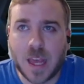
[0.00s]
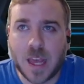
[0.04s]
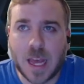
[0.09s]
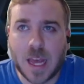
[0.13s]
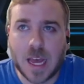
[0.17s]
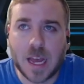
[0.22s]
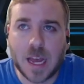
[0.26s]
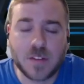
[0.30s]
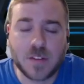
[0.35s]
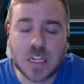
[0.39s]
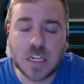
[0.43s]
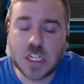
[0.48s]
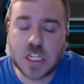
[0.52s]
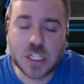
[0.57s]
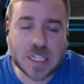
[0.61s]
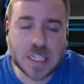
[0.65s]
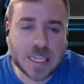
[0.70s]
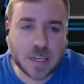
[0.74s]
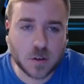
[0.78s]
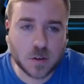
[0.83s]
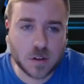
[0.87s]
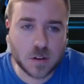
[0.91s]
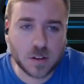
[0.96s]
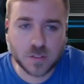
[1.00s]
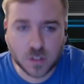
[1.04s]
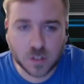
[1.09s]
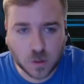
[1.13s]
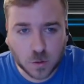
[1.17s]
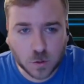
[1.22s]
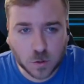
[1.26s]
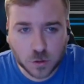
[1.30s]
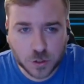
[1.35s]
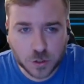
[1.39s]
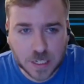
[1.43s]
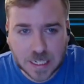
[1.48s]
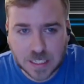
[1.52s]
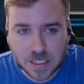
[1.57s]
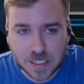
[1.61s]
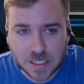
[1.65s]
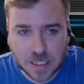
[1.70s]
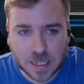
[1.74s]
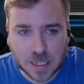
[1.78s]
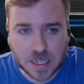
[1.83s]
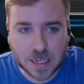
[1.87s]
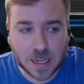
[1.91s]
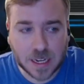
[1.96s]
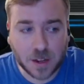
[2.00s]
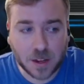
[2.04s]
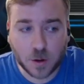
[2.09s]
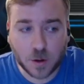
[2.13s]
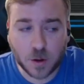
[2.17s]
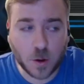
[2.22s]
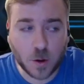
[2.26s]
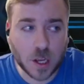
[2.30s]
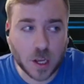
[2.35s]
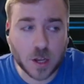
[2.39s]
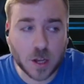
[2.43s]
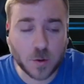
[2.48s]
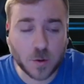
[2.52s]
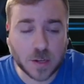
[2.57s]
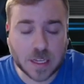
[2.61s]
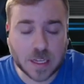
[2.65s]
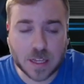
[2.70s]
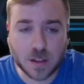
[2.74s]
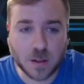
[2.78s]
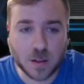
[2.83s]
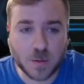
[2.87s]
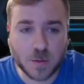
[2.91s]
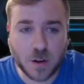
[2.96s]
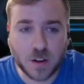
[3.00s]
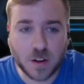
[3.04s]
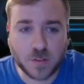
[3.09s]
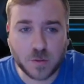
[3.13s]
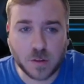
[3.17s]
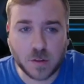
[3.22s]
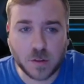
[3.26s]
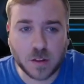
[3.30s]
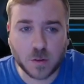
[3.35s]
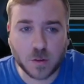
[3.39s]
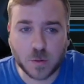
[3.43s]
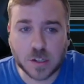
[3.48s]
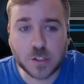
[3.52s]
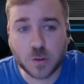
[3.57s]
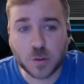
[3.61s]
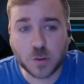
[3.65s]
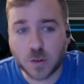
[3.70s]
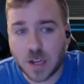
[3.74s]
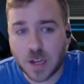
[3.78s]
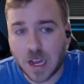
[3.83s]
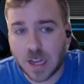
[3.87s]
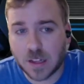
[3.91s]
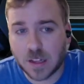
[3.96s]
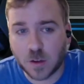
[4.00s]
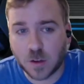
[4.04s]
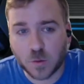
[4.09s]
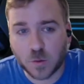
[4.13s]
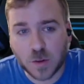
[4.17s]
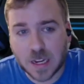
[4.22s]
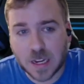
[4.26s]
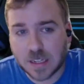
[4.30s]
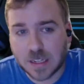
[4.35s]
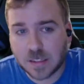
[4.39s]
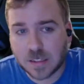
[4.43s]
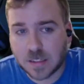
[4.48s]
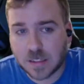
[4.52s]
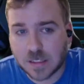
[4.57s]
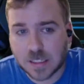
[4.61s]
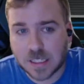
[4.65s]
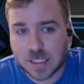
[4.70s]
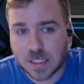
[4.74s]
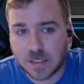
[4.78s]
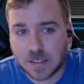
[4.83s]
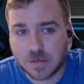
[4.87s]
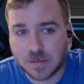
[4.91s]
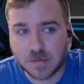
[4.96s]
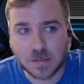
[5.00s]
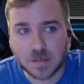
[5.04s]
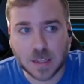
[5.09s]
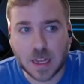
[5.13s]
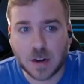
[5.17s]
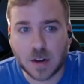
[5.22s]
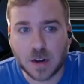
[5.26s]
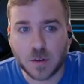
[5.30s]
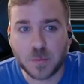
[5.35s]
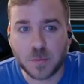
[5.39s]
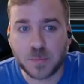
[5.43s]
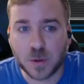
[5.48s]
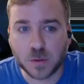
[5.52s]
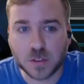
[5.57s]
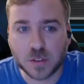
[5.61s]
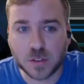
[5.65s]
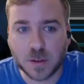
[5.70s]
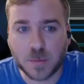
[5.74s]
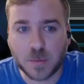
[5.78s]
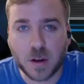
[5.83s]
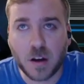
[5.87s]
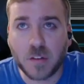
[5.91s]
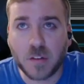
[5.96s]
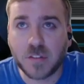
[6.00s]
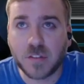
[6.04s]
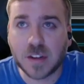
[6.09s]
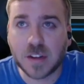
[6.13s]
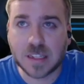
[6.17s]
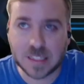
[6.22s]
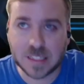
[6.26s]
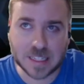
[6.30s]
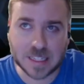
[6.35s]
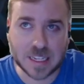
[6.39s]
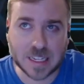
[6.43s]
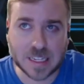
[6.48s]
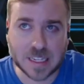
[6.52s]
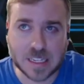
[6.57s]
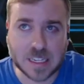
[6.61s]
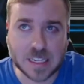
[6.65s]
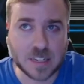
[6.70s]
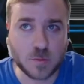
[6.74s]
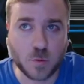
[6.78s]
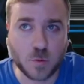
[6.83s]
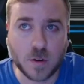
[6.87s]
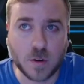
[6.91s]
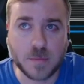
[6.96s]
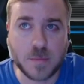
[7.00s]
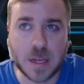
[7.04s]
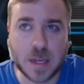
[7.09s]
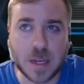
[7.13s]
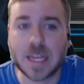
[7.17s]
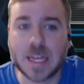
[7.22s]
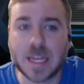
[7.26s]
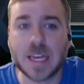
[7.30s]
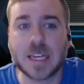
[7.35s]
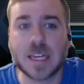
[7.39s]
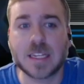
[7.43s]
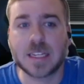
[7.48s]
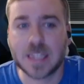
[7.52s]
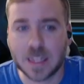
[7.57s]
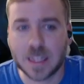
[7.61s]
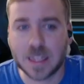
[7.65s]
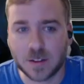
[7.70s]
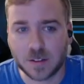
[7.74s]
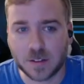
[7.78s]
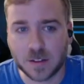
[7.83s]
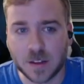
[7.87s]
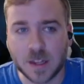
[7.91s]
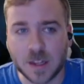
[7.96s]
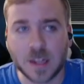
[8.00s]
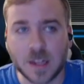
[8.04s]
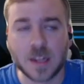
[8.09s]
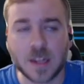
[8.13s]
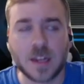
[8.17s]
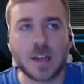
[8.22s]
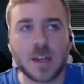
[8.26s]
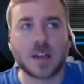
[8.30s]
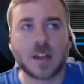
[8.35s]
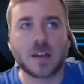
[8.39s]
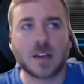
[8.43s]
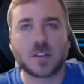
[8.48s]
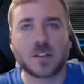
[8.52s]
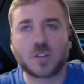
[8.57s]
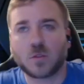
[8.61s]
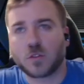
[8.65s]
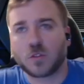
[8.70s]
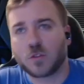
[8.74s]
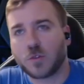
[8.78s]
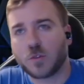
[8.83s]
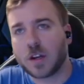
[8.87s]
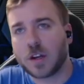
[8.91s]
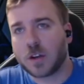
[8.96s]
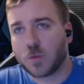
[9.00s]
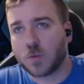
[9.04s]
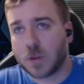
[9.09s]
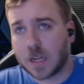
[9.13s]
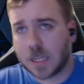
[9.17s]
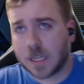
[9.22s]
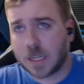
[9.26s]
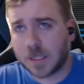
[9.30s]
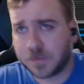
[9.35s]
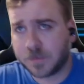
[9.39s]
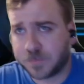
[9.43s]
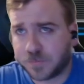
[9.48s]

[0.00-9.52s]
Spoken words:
I eventually killed off Soldier, that's it. And I can only kill him off with original Kylo Ren because he, I don't know, built up offense and then did one big hit, kill Soldier right away.